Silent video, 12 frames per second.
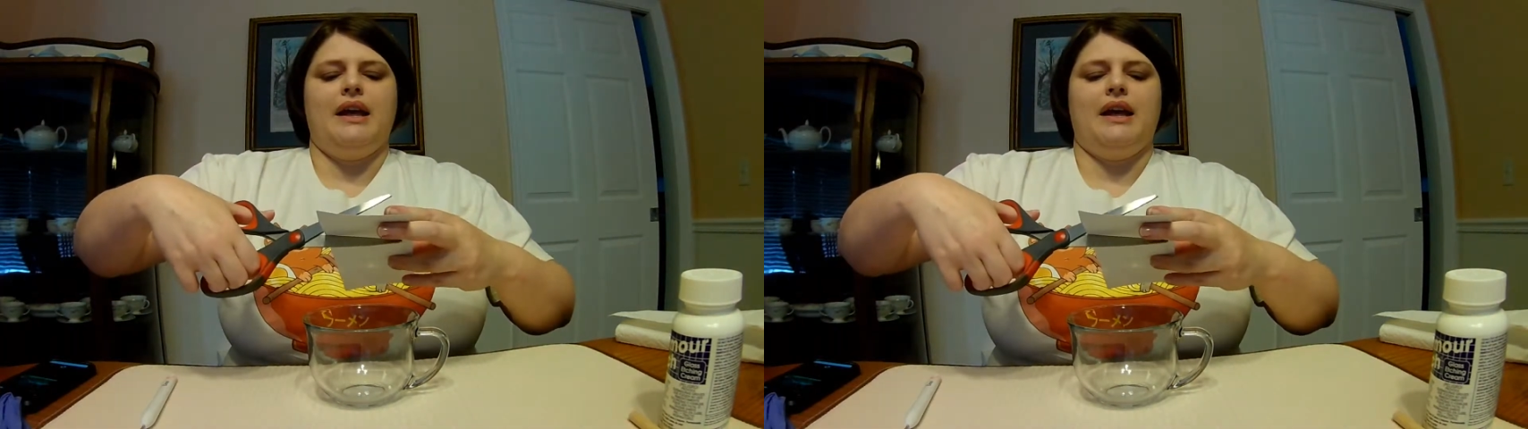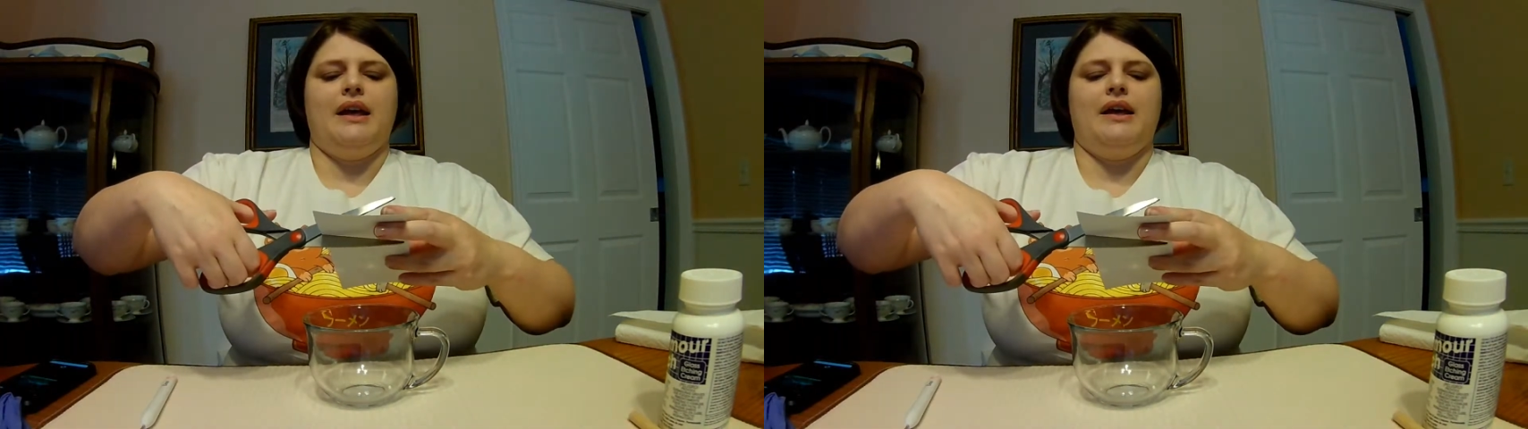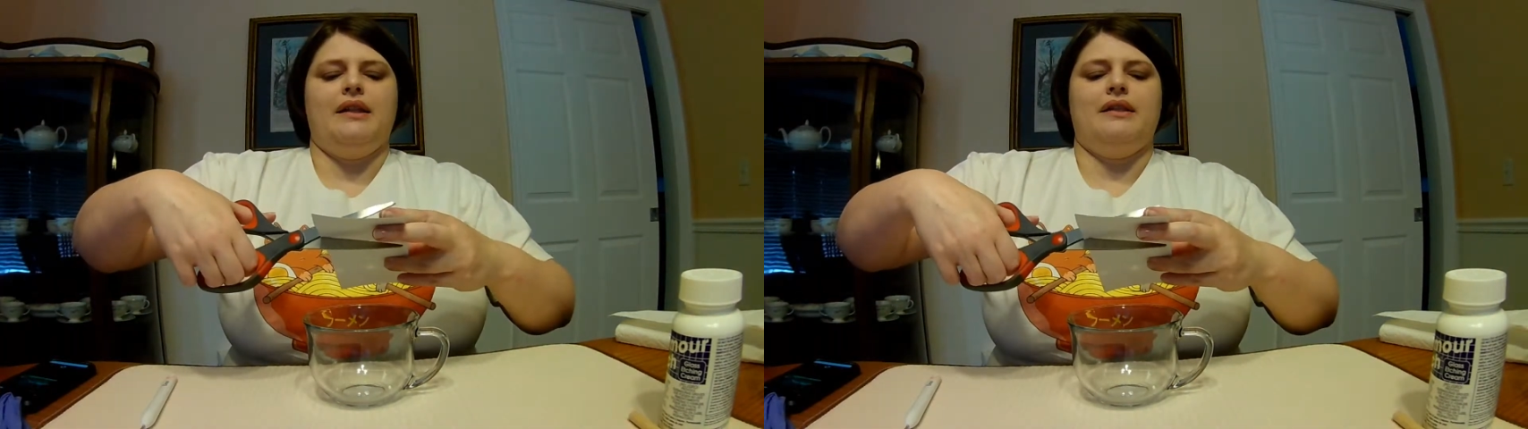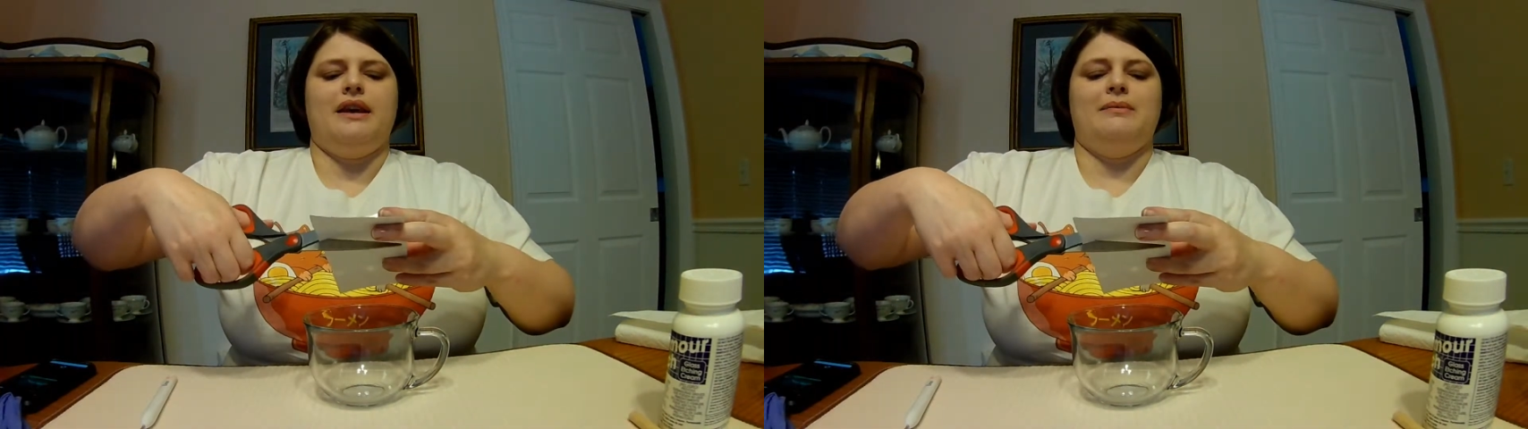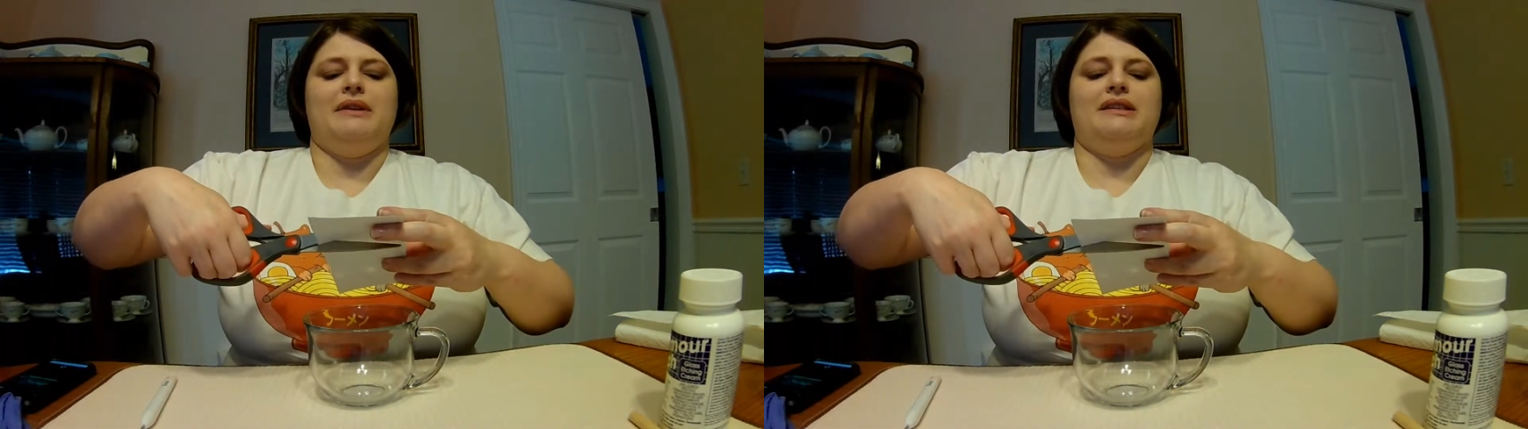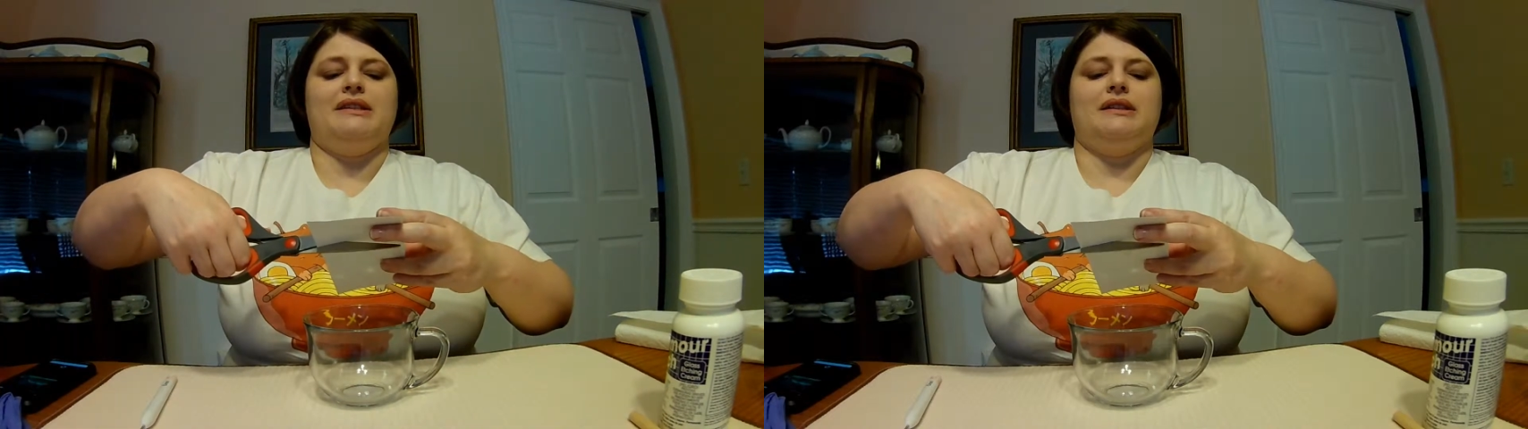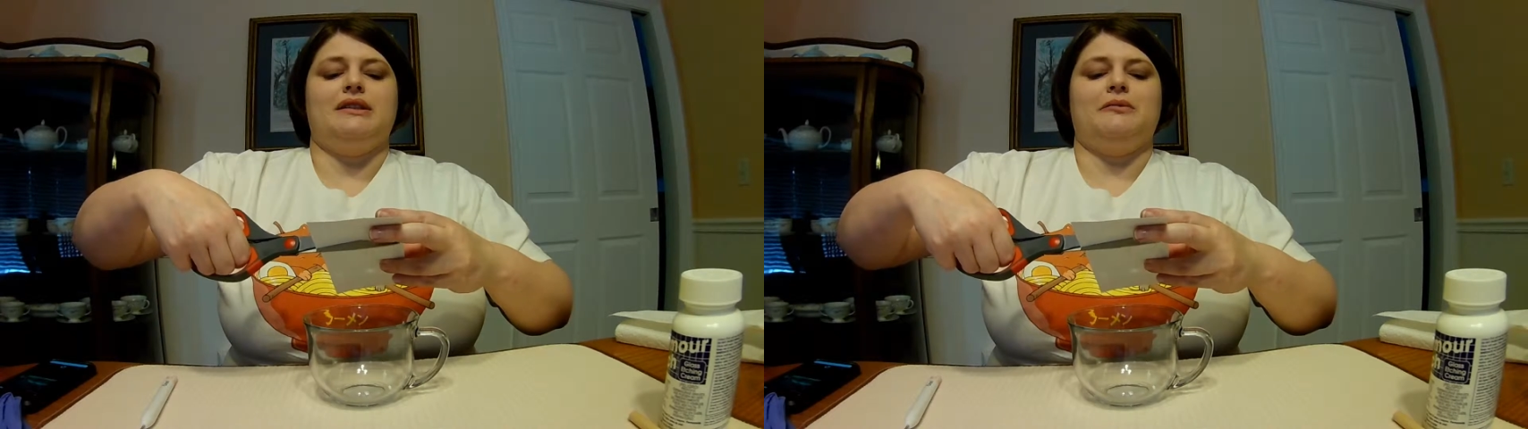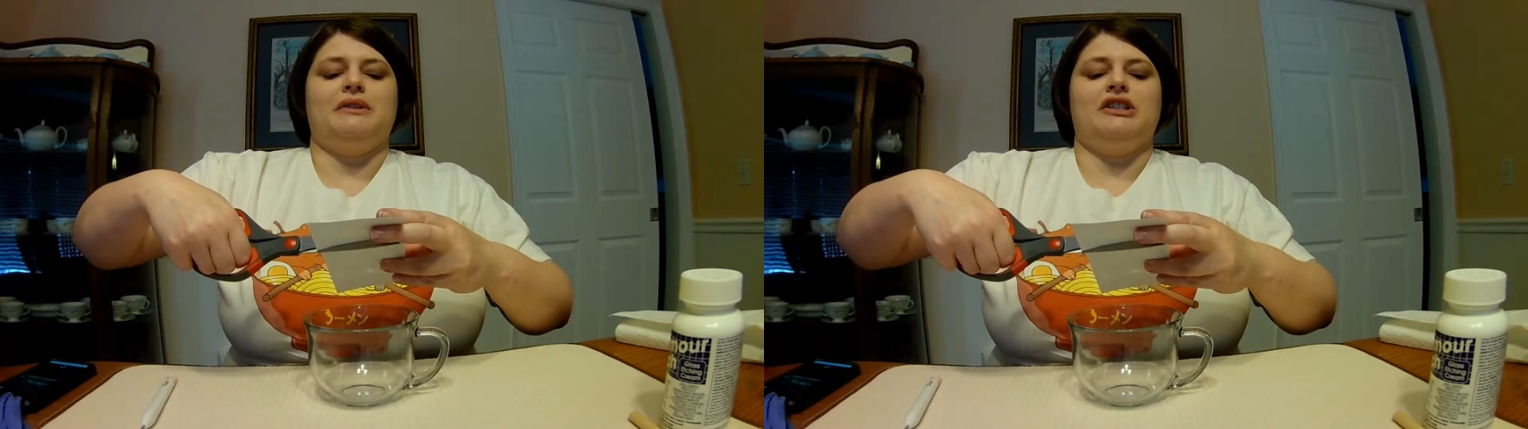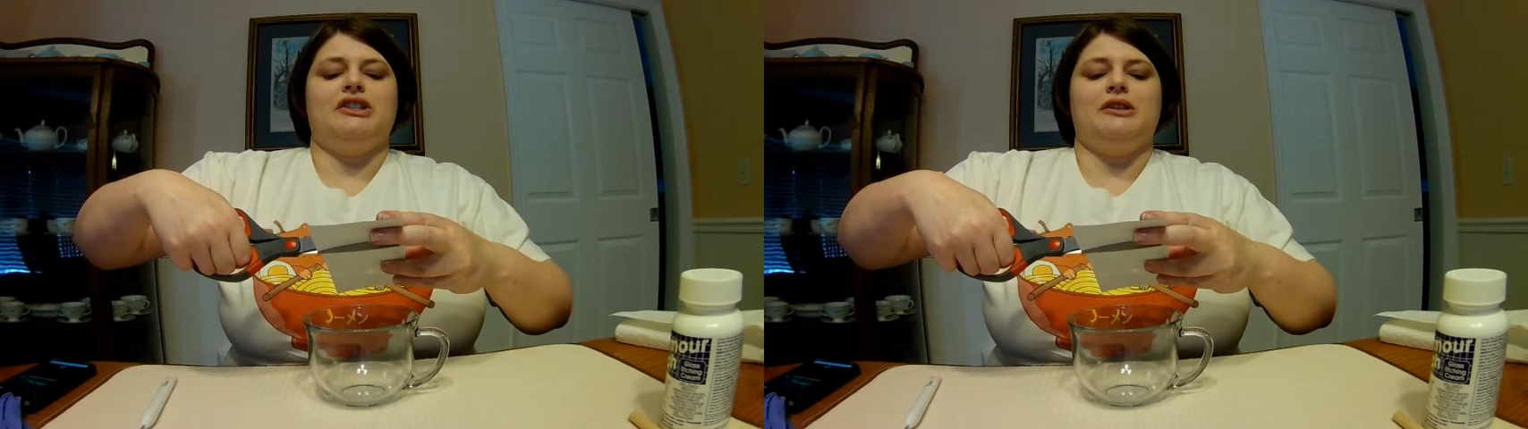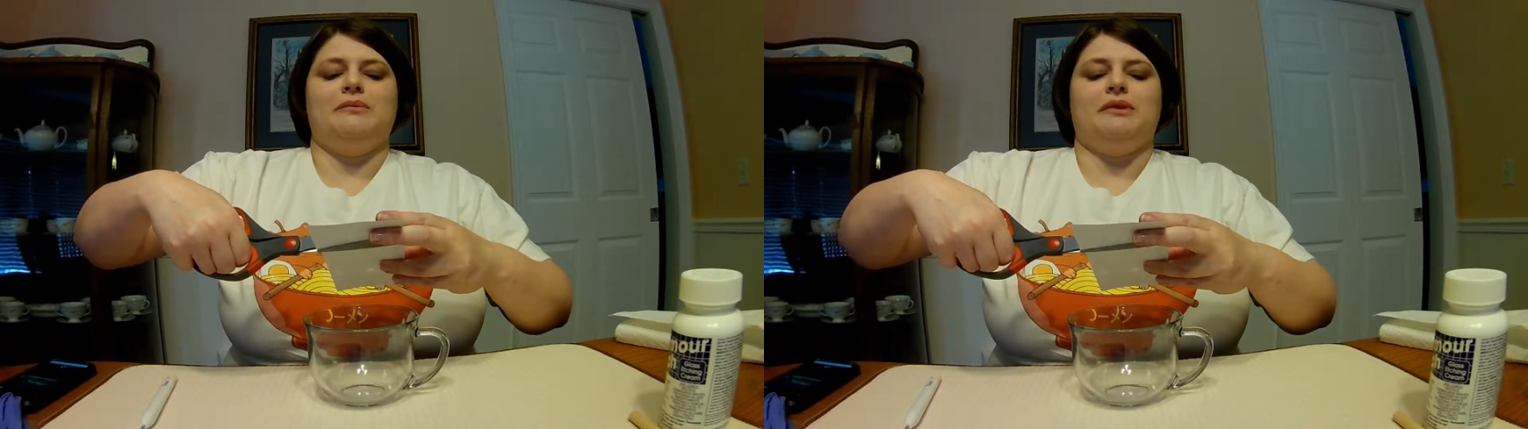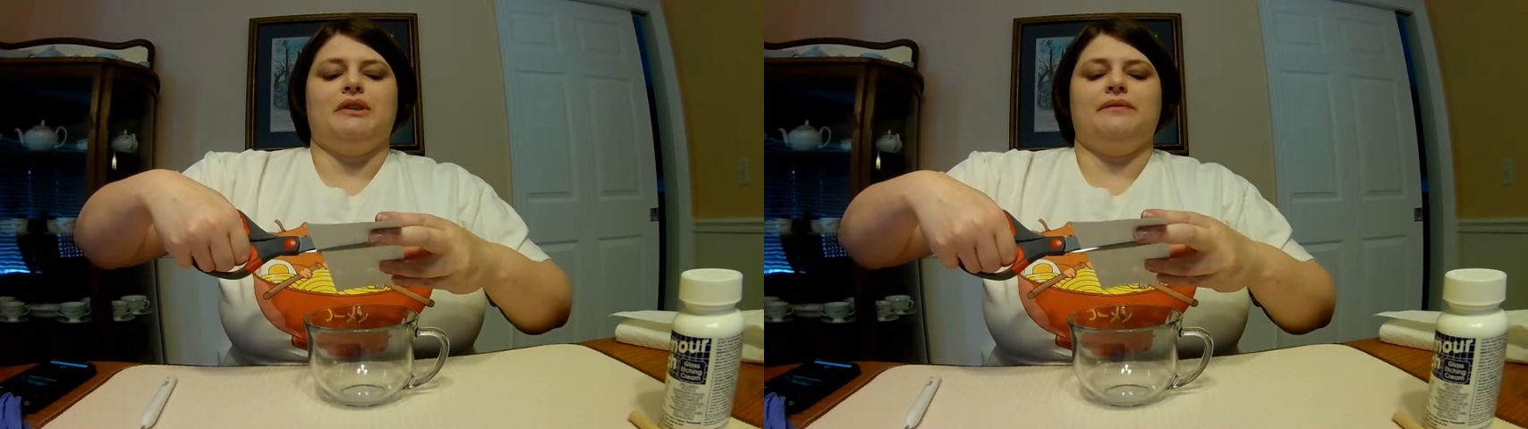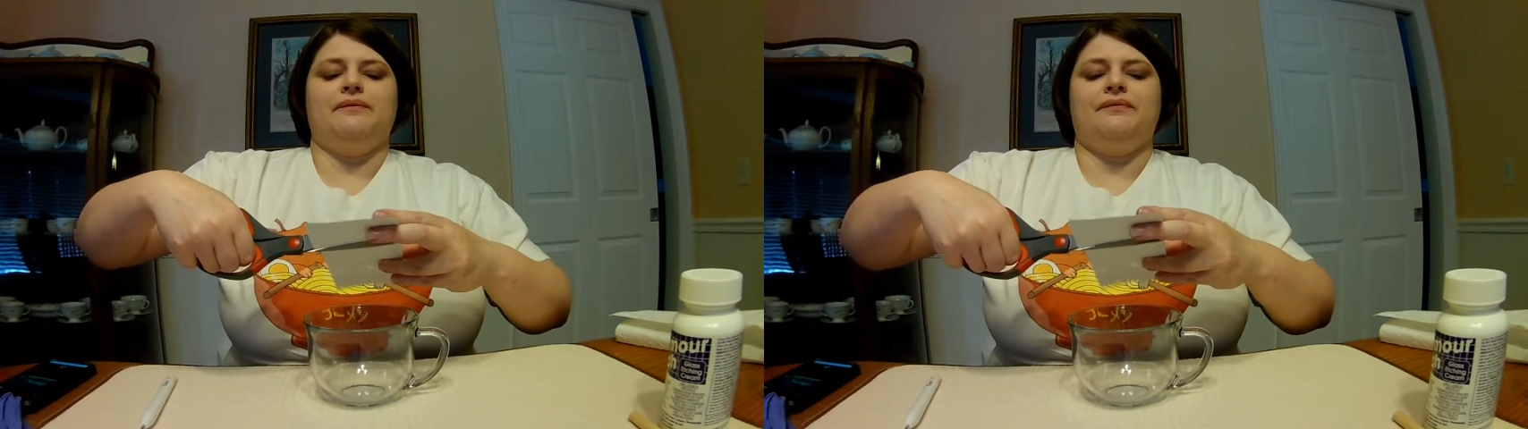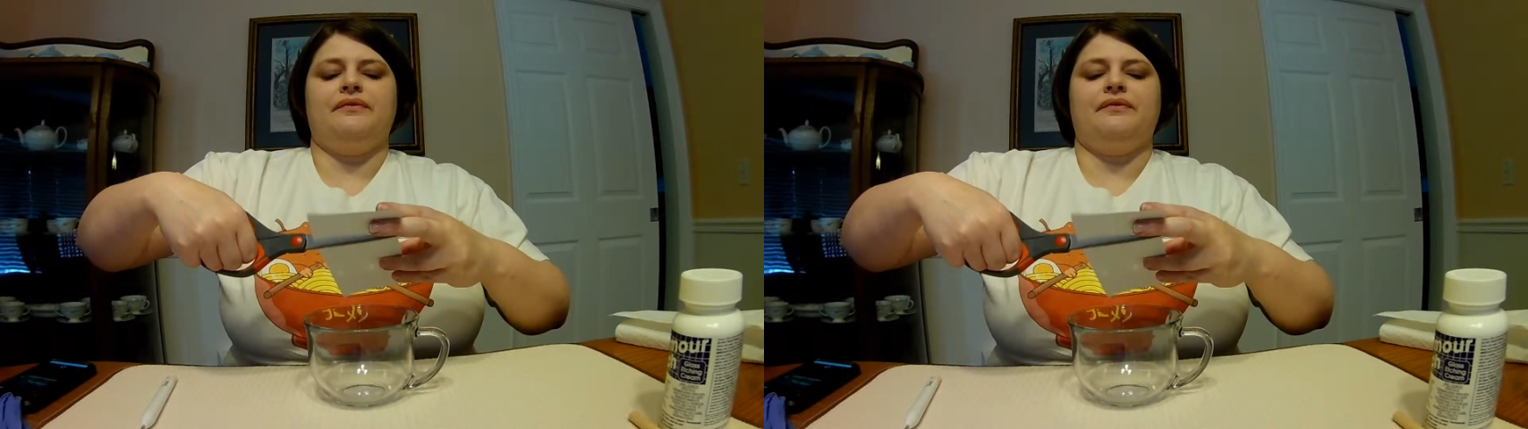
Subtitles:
and that makes it a little bit cheaper.